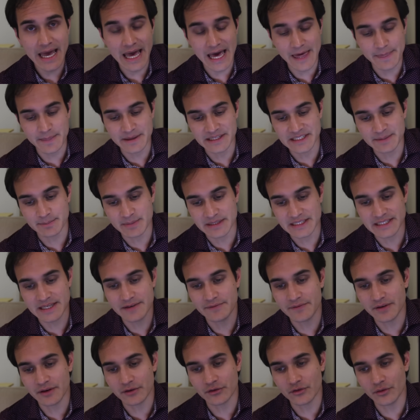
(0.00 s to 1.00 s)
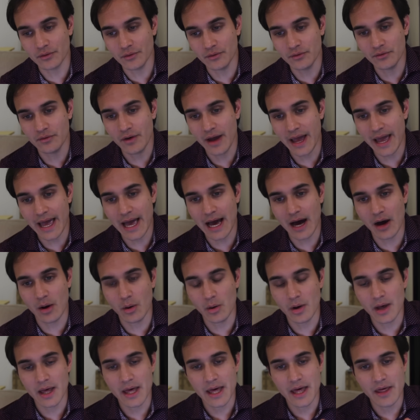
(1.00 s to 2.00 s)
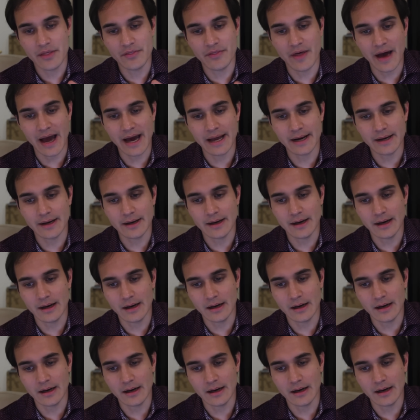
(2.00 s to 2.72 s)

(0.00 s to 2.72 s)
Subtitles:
and the specifics of how that